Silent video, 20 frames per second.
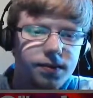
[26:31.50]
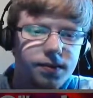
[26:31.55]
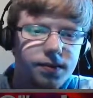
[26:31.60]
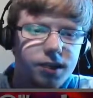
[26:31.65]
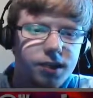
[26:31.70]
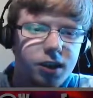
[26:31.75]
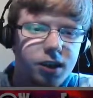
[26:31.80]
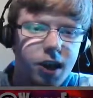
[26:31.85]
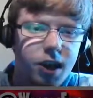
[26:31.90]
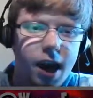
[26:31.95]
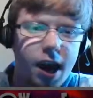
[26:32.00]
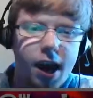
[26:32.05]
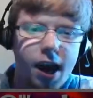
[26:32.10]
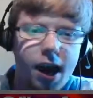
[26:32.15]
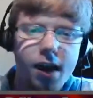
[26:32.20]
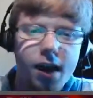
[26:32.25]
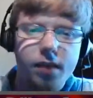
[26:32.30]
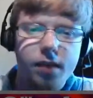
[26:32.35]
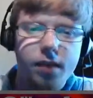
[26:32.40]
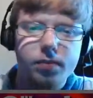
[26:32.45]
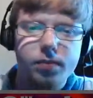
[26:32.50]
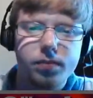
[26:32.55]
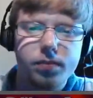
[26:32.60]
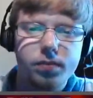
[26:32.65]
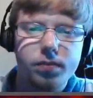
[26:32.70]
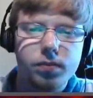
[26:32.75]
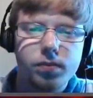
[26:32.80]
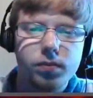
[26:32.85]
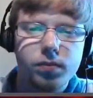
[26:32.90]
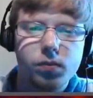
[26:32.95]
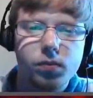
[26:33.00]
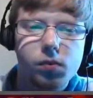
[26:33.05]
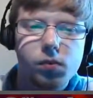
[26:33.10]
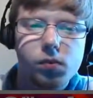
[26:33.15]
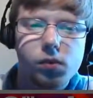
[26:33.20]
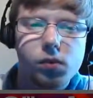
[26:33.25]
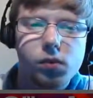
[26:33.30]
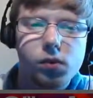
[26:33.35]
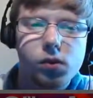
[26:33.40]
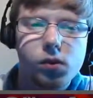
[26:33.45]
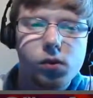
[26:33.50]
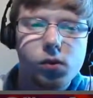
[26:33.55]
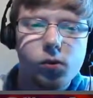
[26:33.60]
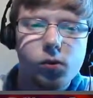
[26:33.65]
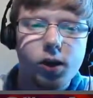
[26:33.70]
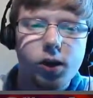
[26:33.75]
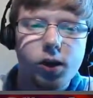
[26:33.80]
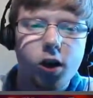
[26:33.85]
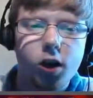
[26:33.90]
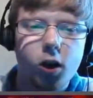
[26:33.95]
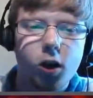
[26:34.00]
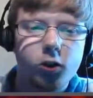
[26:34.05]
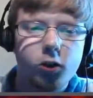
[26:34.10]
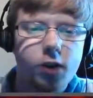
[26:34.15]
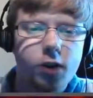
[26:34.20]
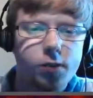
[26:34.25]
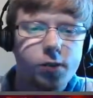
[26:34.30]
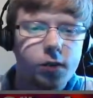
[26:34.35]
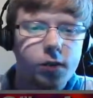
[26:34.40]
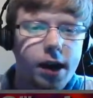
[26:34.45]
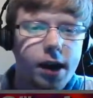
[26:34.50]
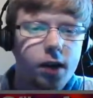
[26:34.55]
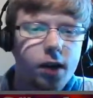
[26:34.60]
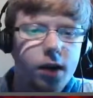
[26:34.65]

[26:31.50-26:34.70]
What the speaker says: yeah, we're in a lot of trouble now.